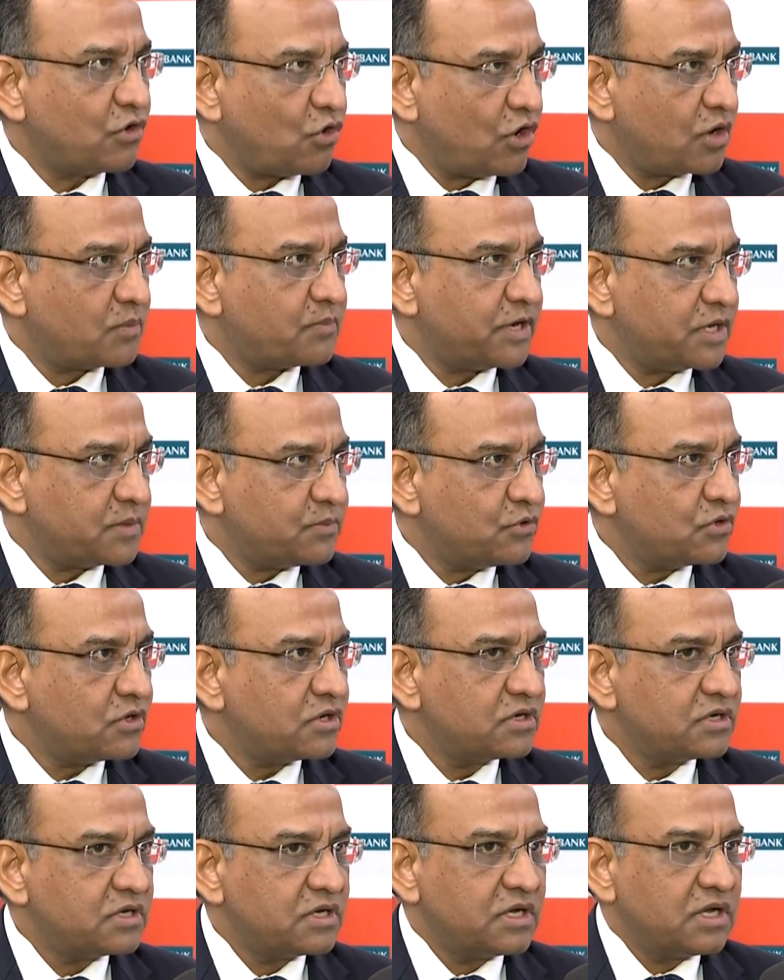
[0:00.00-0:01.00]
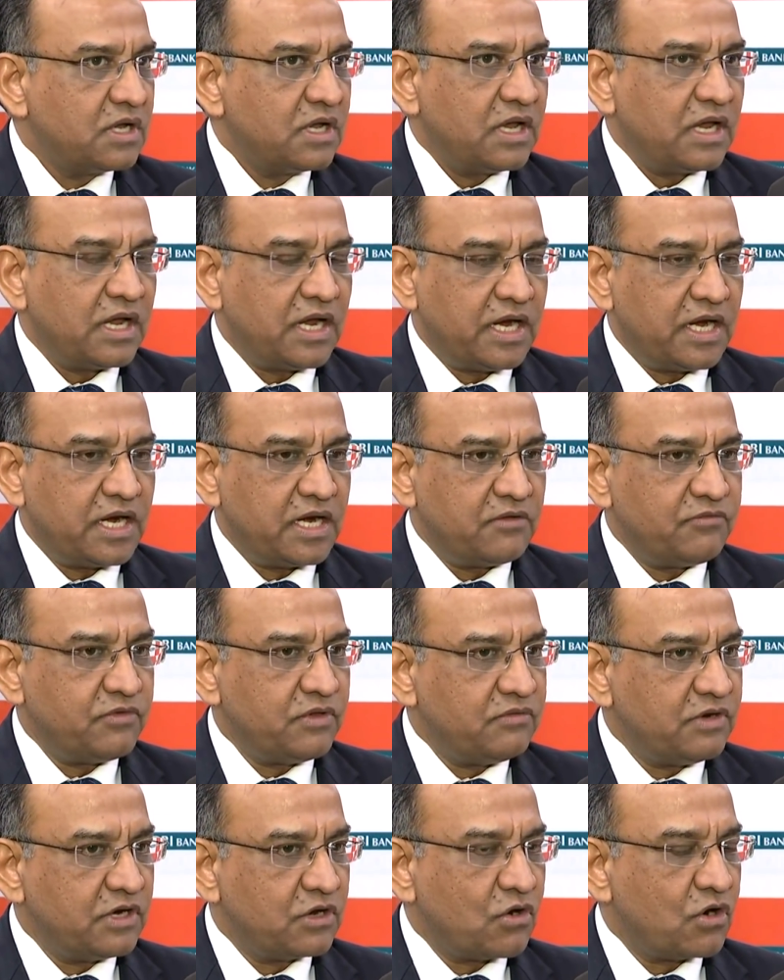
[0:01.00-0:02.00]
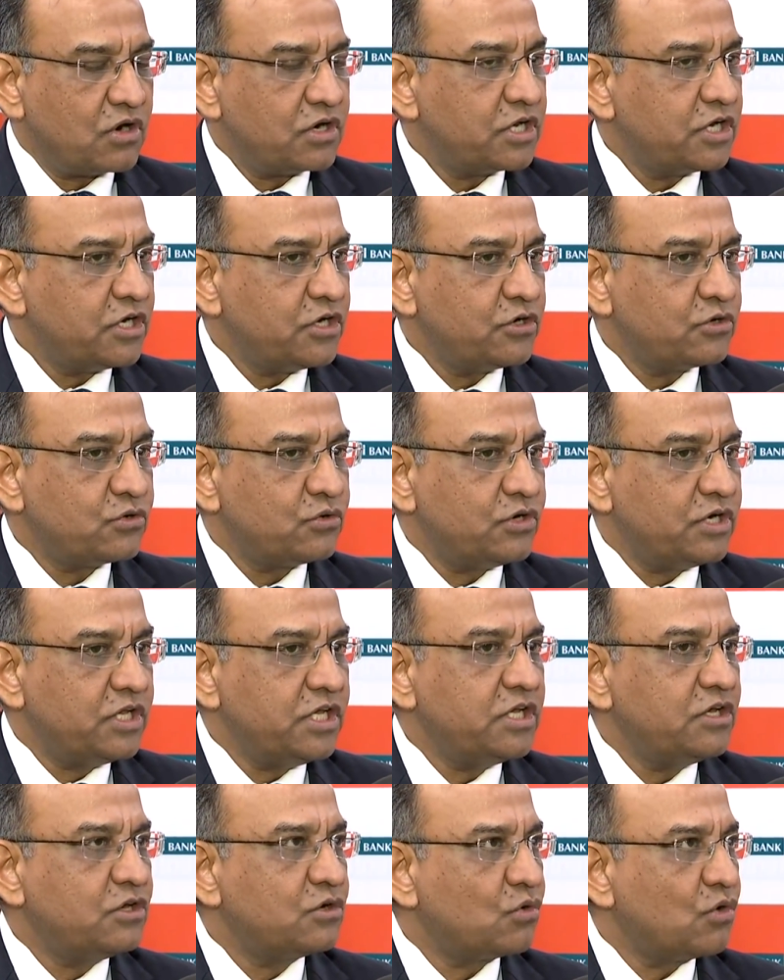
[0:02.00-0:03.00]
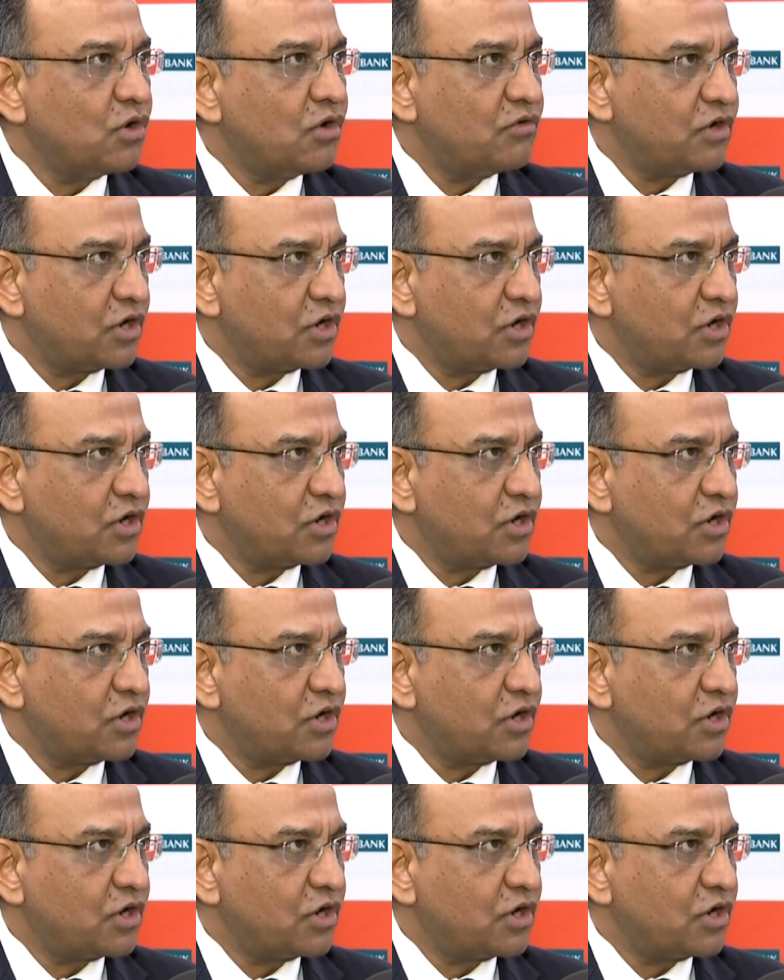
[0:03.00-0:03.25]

our corporate book and we will continue to degrow